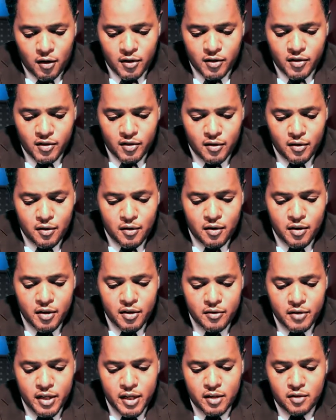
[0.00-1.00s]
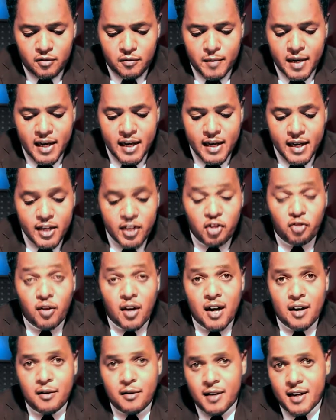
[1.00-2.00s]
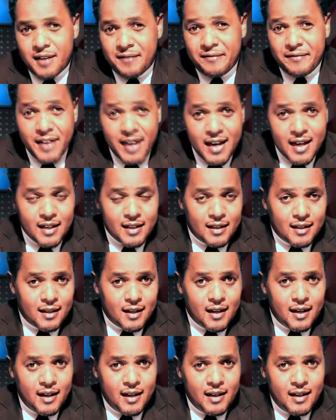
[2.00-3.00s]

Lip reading: Also, you need to manage your own affairs.